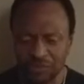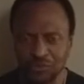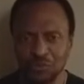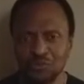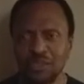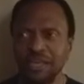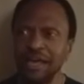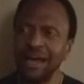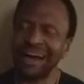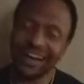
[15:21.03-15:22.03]
to
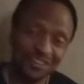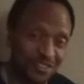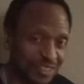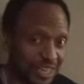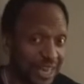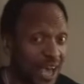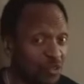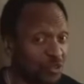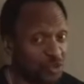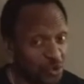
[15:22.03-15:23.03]
understand how
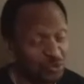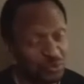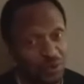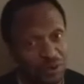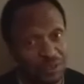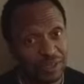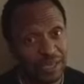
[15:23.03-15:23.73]
the notes work,